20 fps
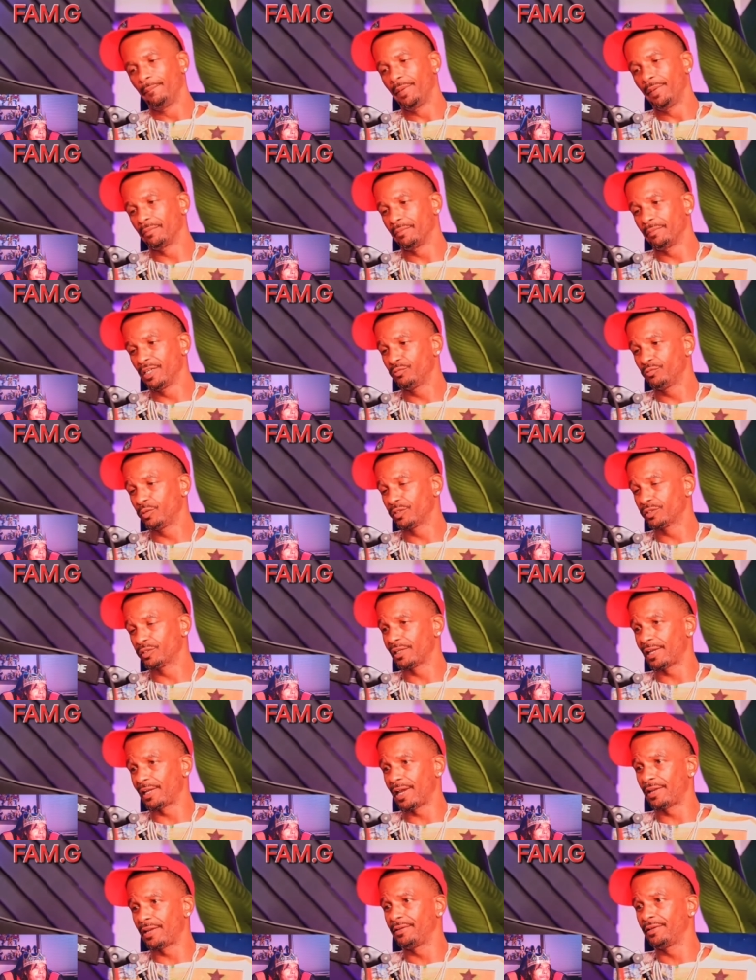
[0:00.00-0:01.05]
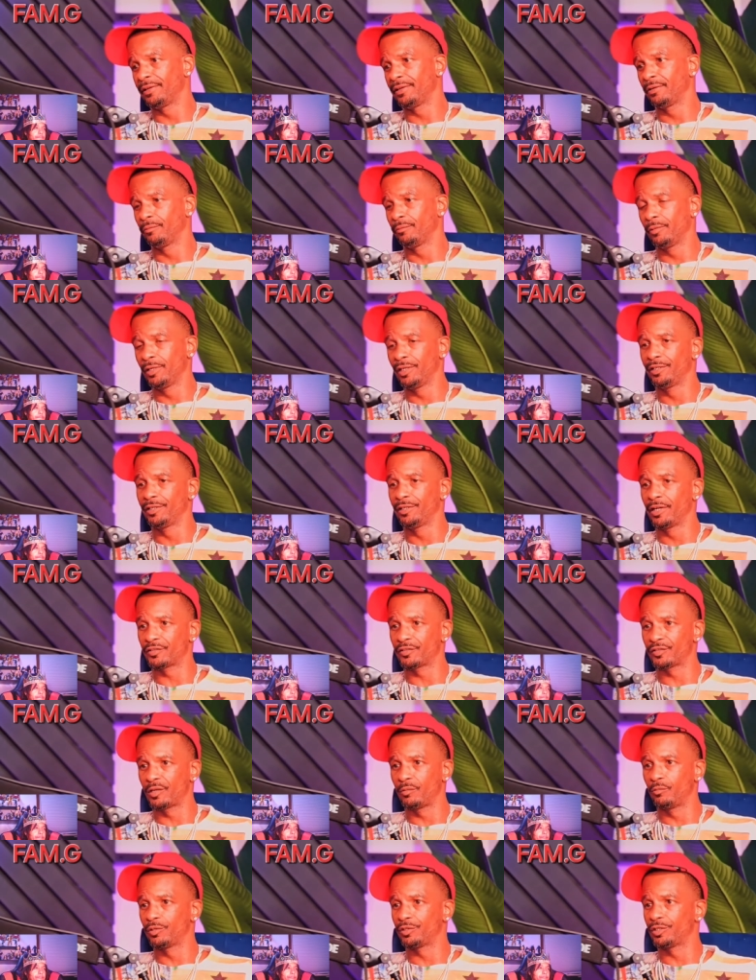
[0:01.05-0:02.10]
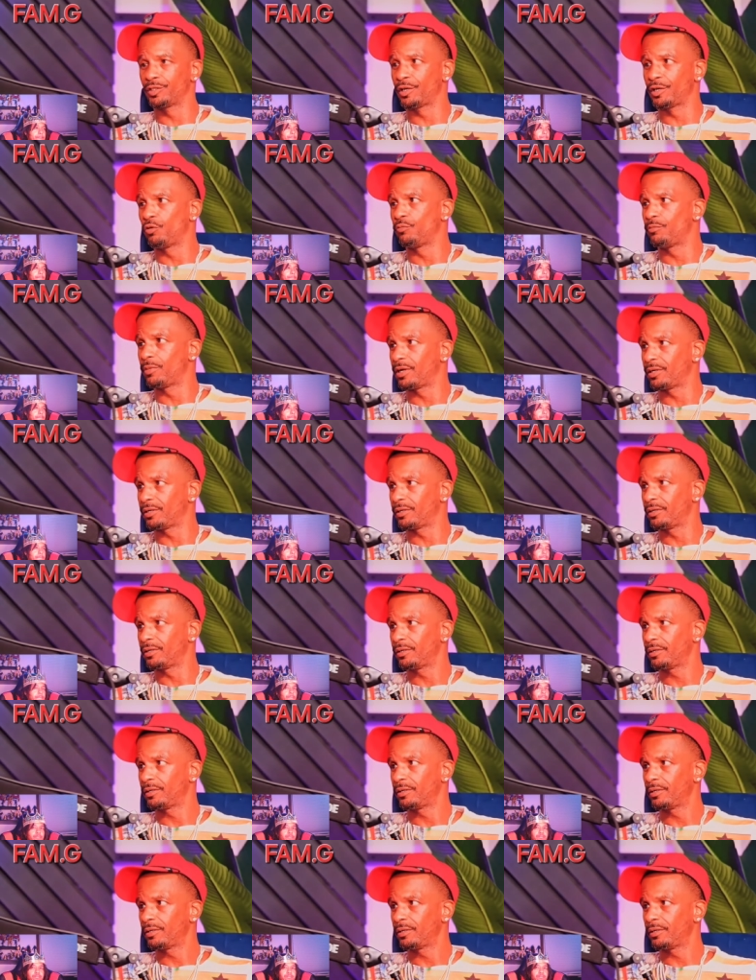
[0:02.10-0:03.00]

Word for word: Big Meech was the last nigga that really done something with the dope money.